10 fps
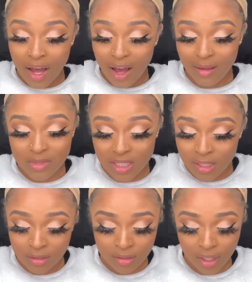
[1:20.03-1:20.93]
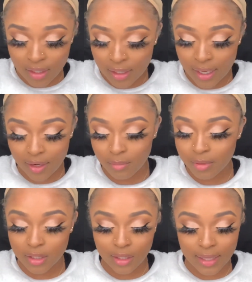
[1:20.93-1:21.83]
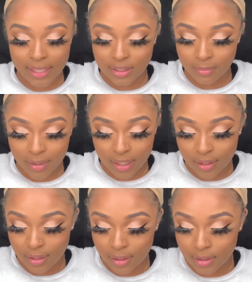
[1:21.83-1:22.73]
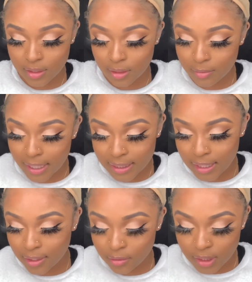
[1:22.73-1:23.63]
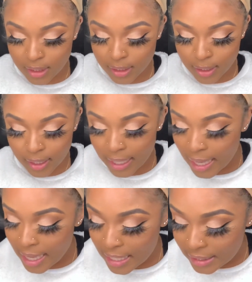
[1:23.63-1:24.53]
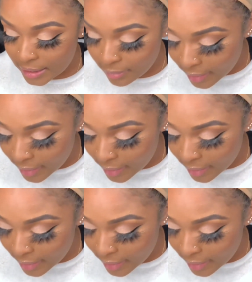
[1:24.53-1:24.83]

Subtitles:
I'm still learning how to put the elastic band in. Some days I do good, some